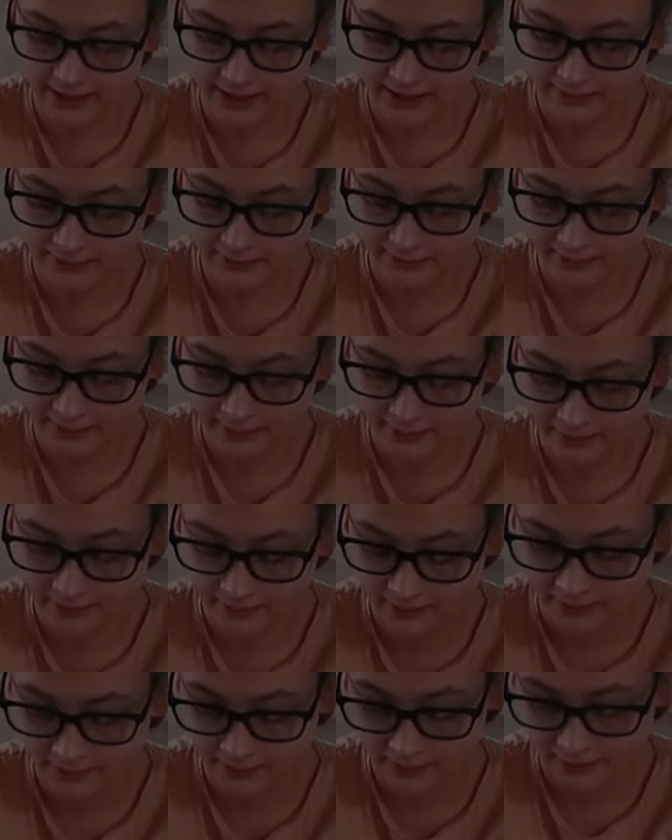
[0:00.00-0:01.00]
later,
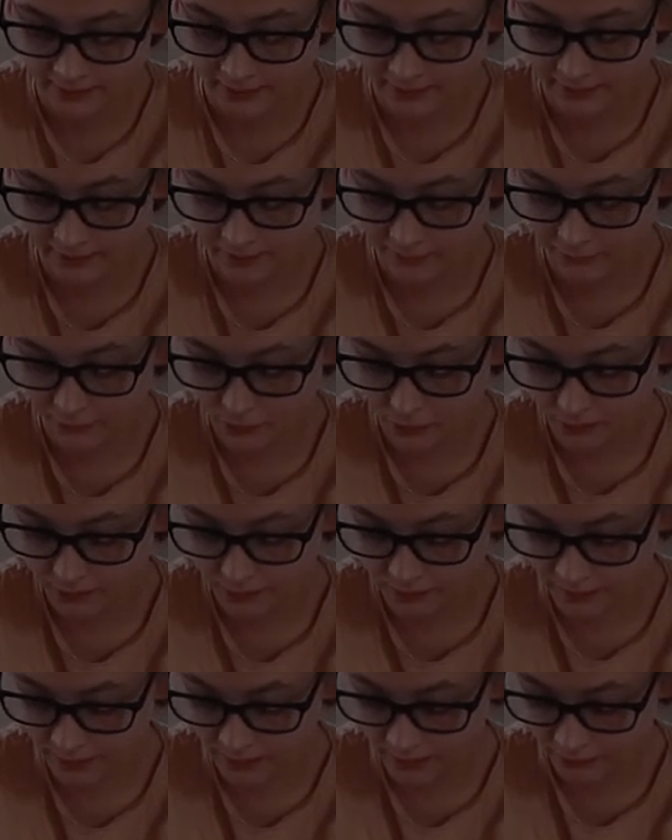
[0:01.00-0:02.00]
in
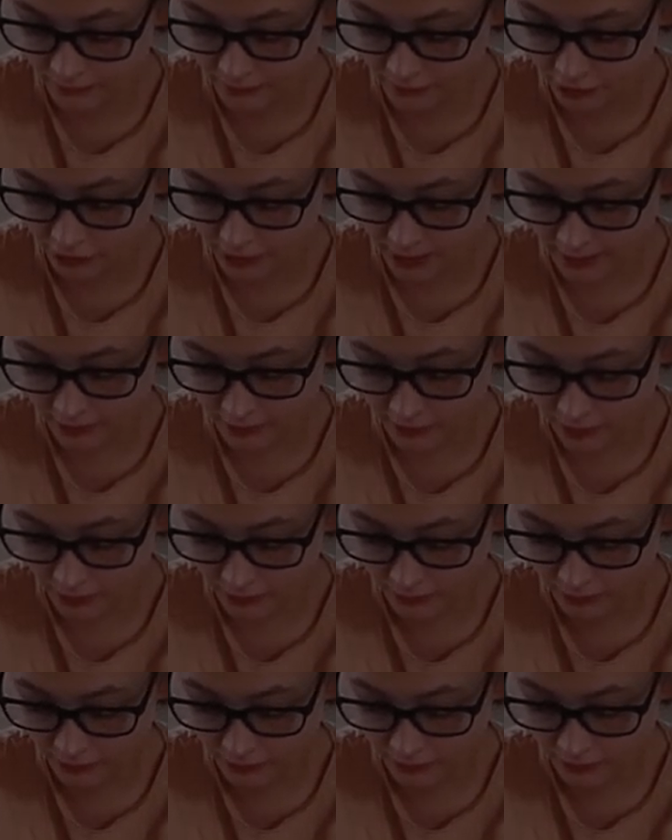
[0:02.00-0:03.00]
40,000, Chen
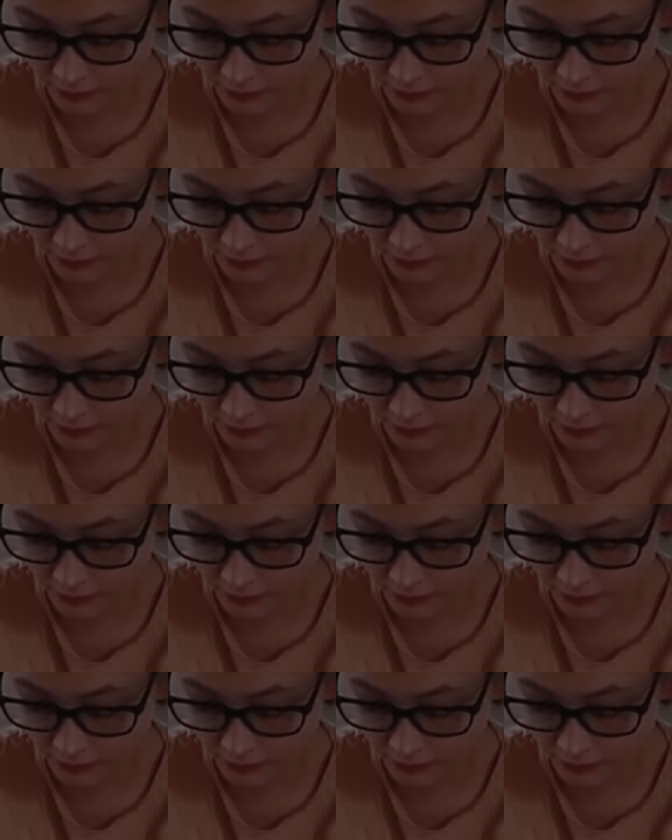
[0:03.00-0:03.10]
told